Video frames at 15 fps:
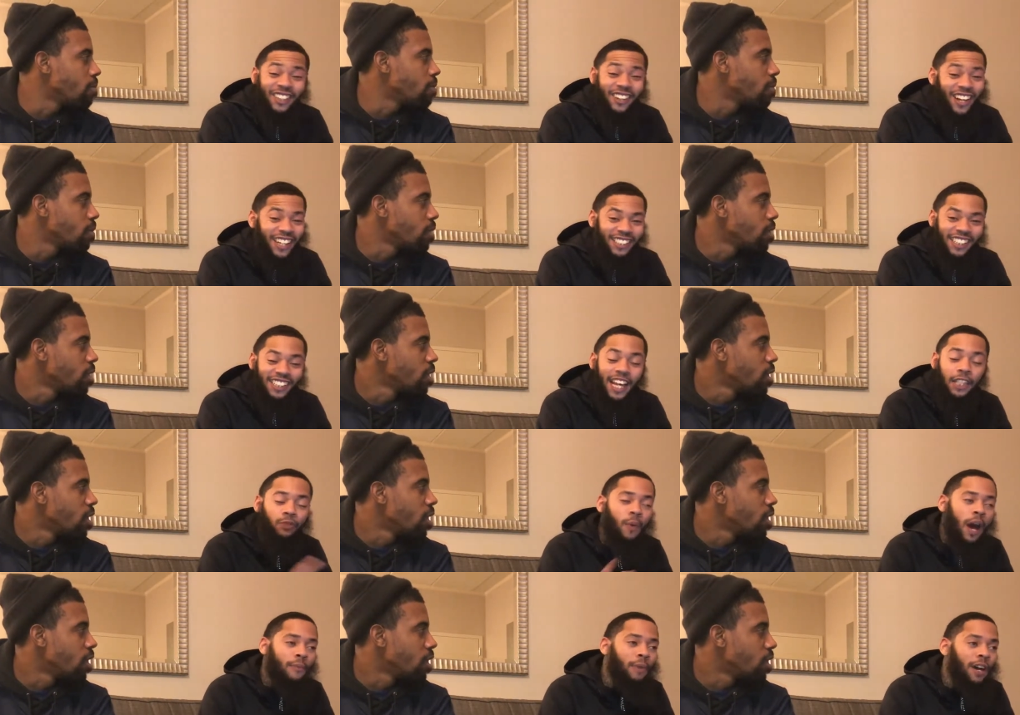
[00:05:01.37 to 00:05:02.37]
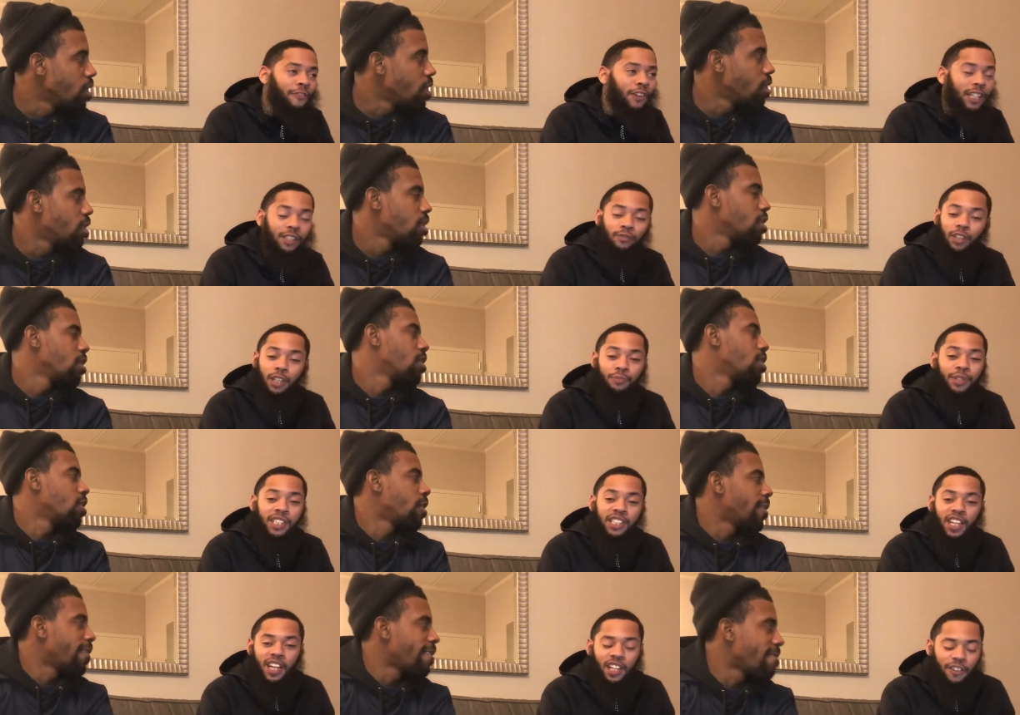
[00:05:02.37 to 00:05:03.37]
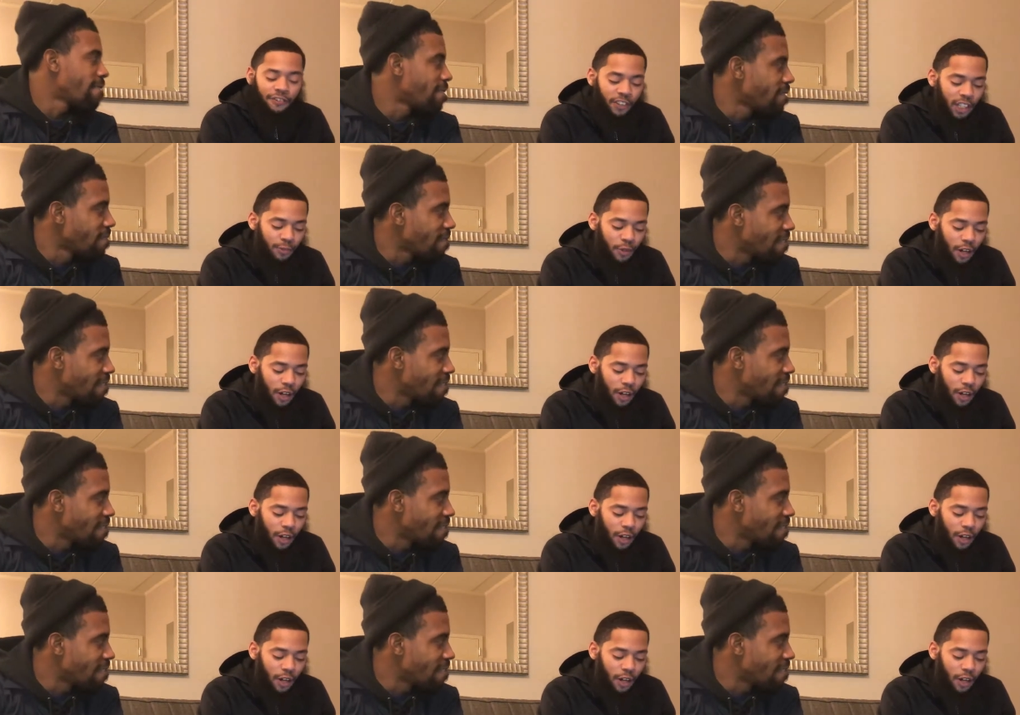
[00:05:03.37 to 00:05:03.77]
Speaker 1: the crazy. That's why motherfuckers really be scared of Philly